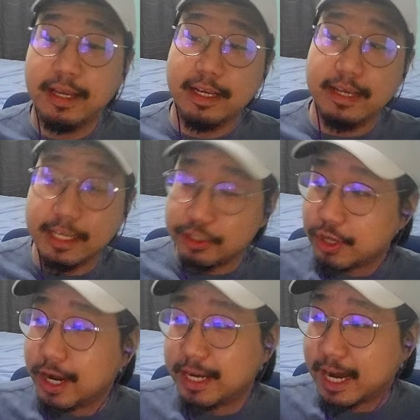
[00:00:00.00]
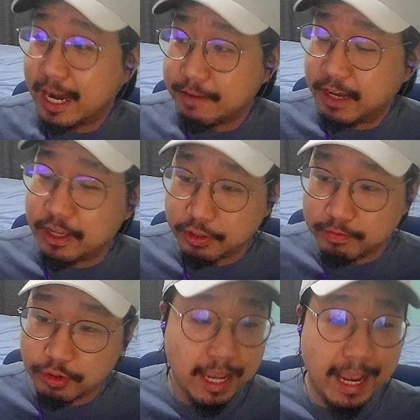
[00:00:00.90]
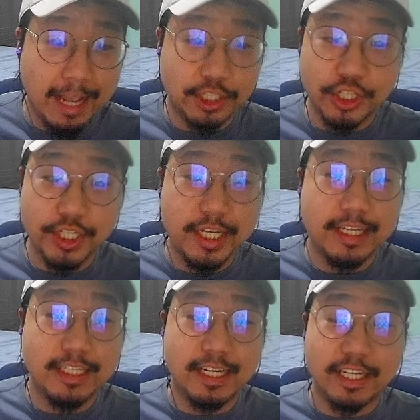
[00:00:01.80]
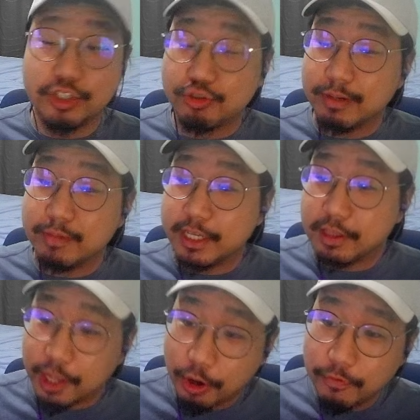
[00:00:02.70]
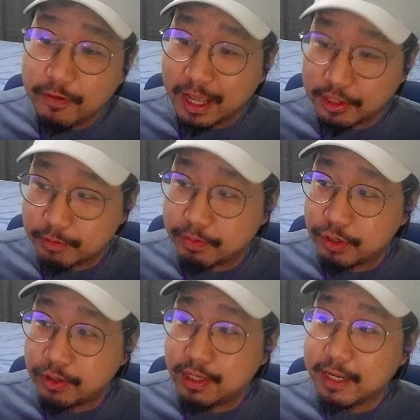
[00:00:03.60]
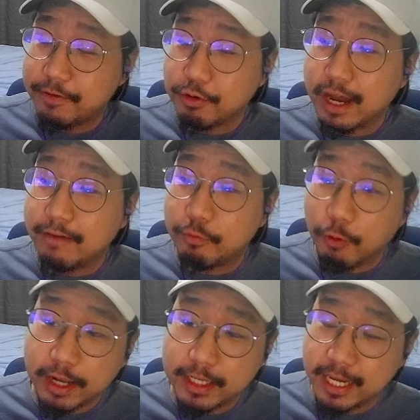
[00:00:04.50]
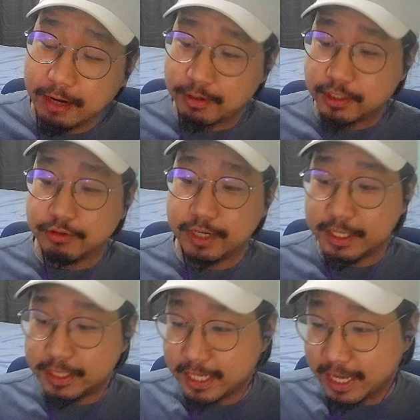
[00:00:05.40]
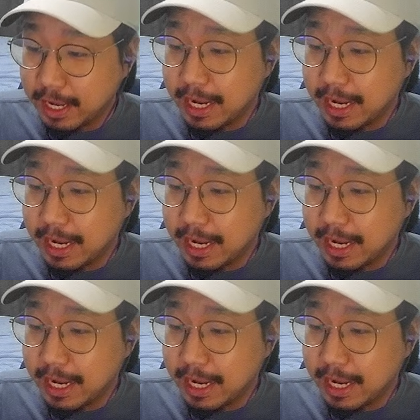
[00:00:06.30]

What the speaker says: is not a high-value pull, and she is an extremely low-value pull if you have one character in the game. And